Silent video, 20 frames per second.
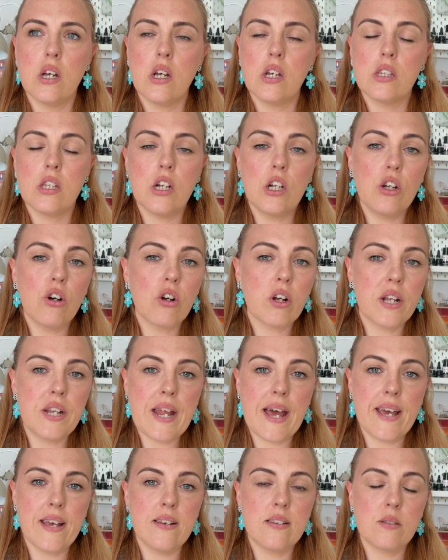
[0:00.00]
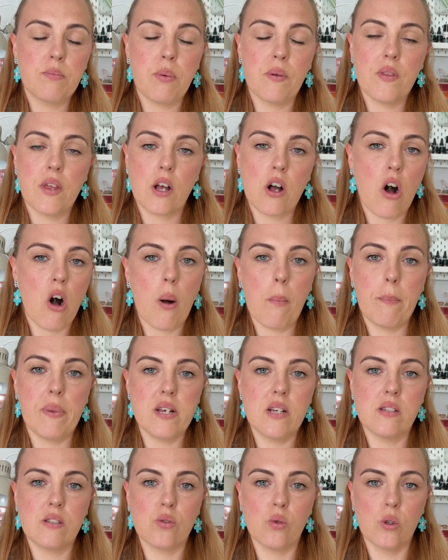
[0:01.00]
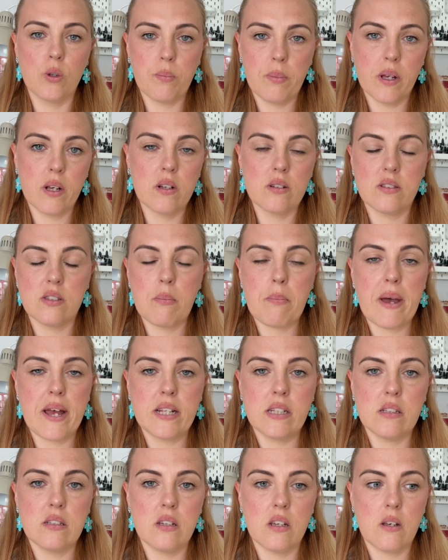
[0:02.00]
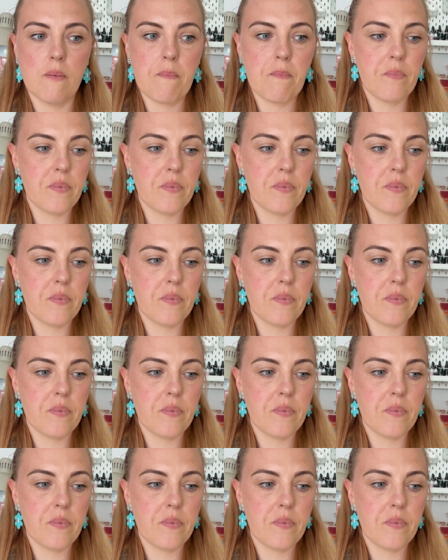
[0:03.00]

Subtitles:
look nice, but they can't be sold because they're bendy.